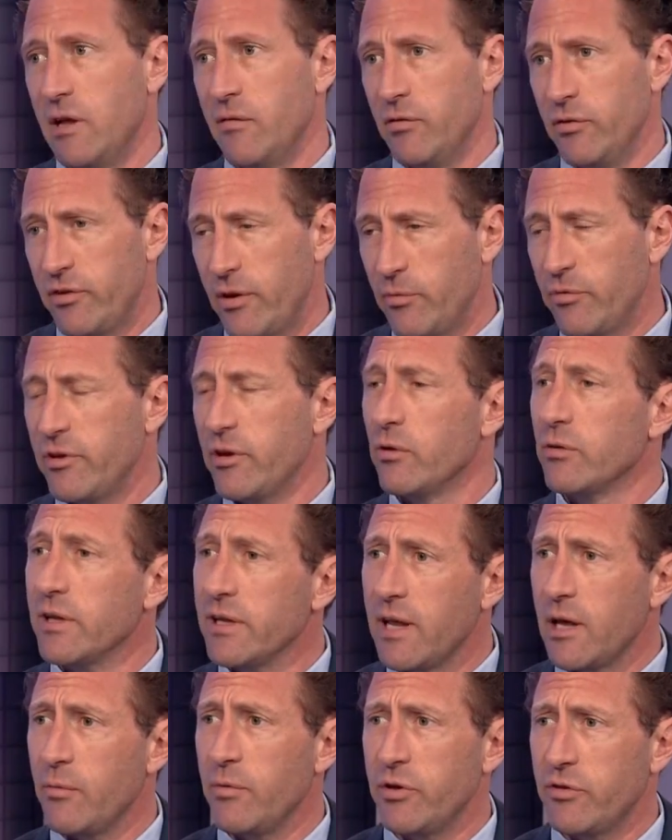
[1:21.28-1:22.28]
levels. That was the
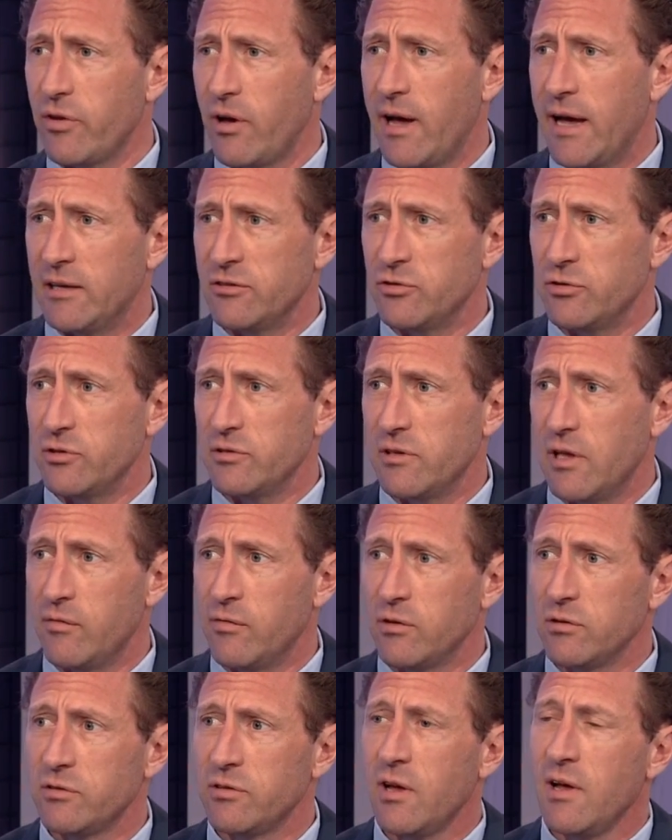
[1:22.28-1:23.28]
only day we saw hazardous
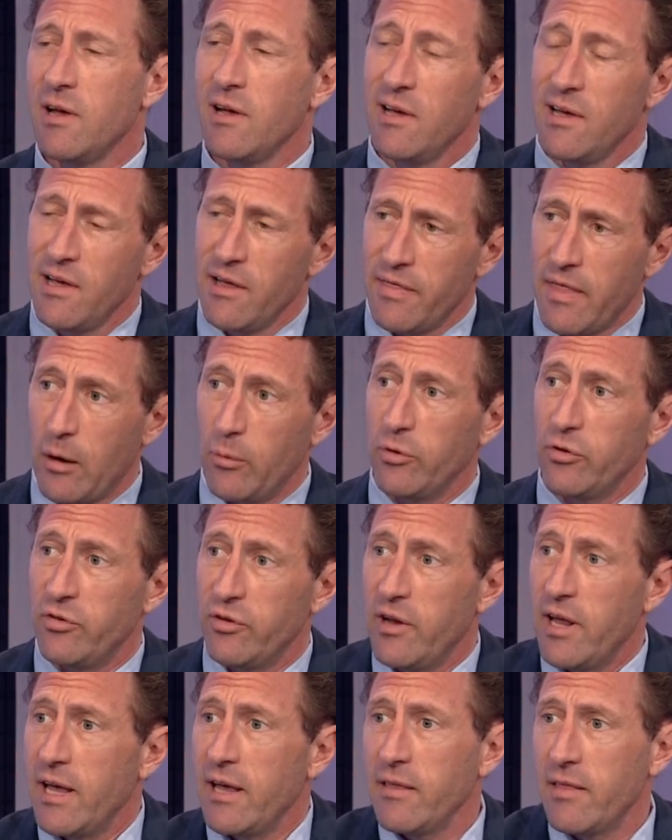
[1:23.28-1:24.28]
levels. That was
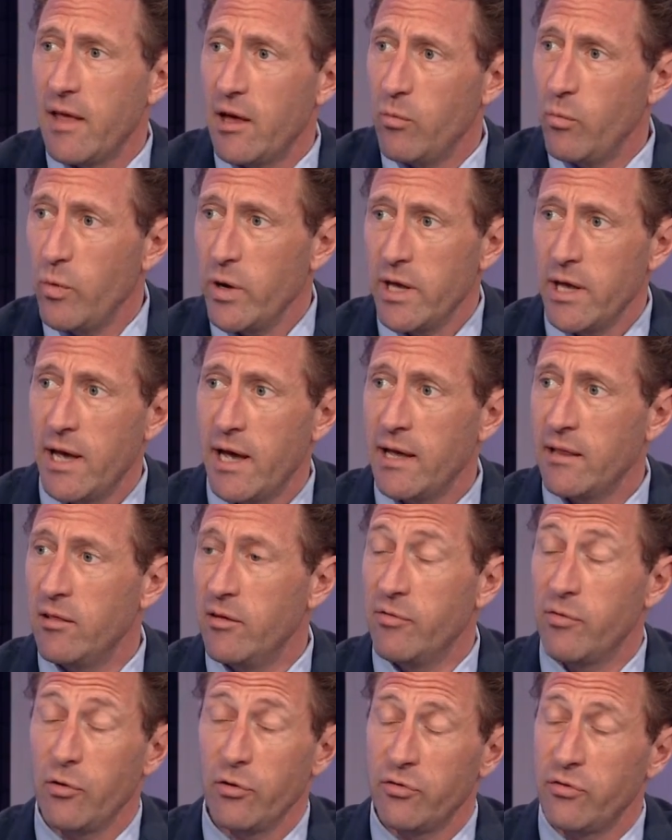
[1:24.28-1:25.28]
the day that we had
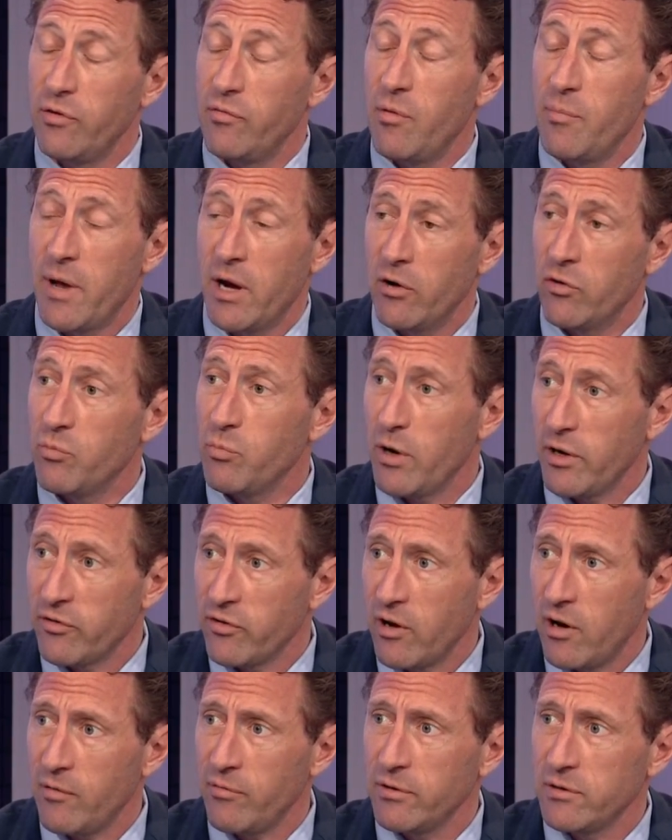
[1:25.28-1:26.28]
the first of the mayor's
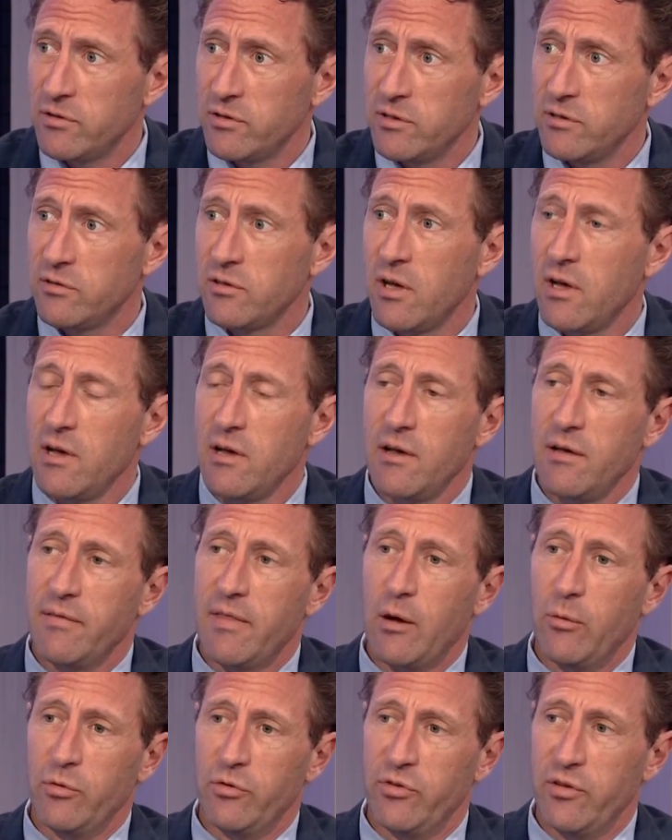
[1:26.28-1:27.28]
press conferences. Mm.
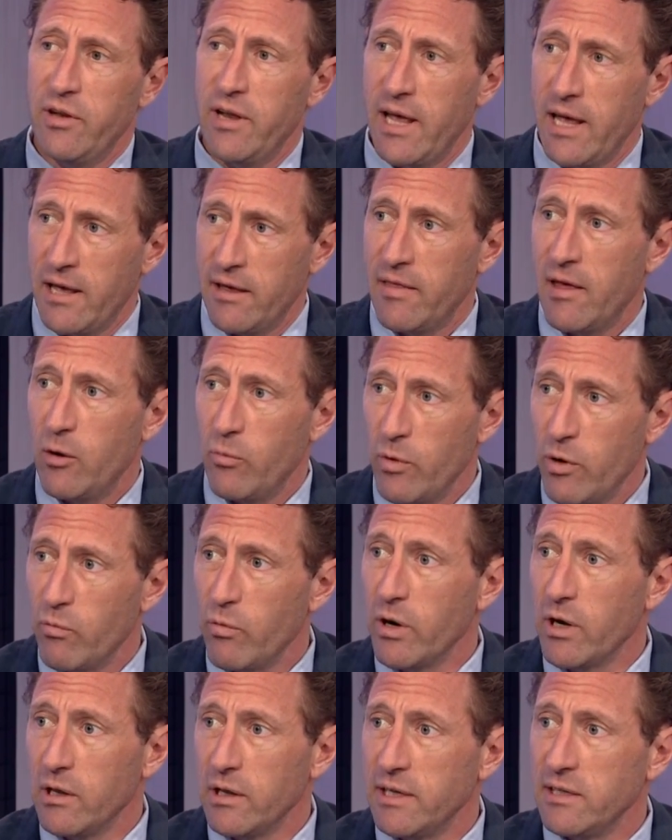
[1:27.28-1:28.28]
That was the day that we
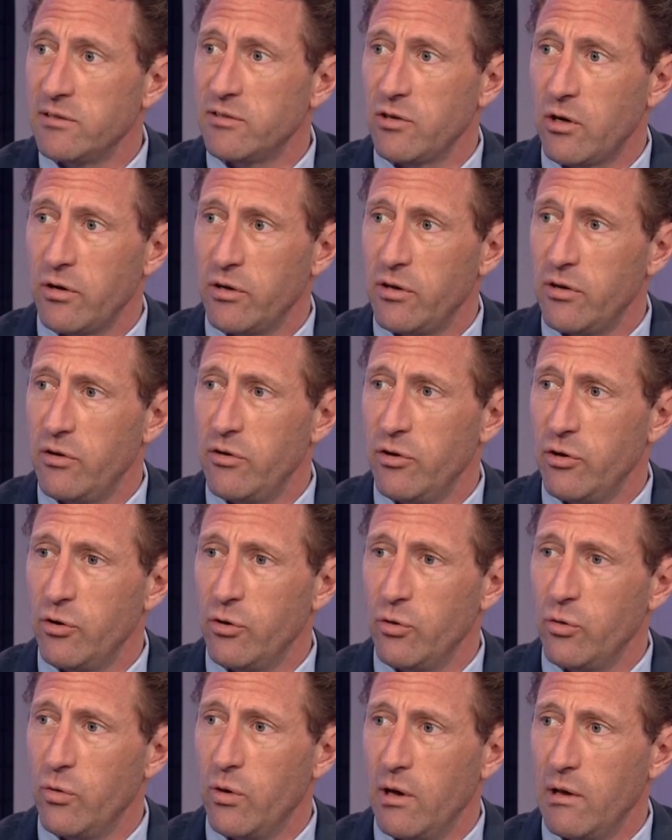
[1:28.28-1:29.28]
really started to
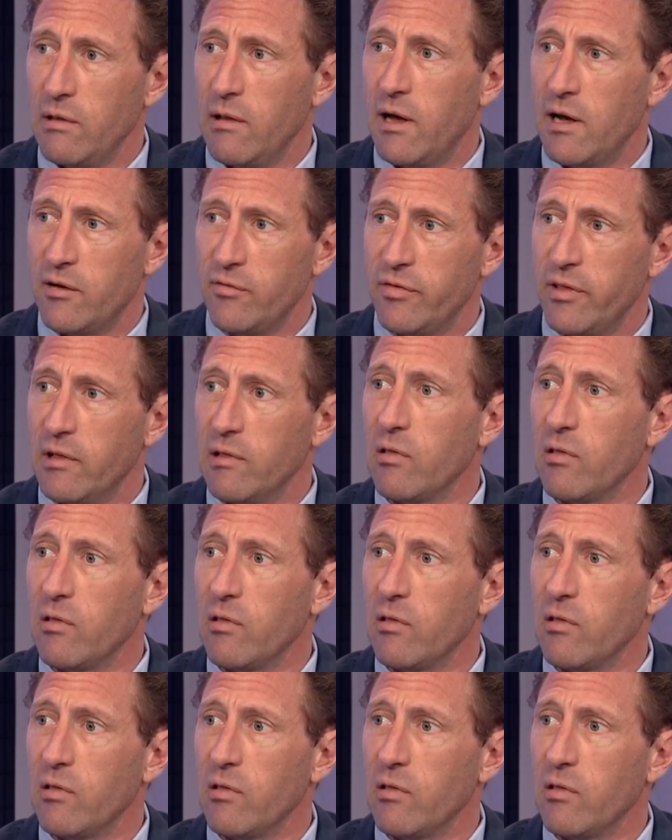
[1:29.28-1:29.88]
do a lot of the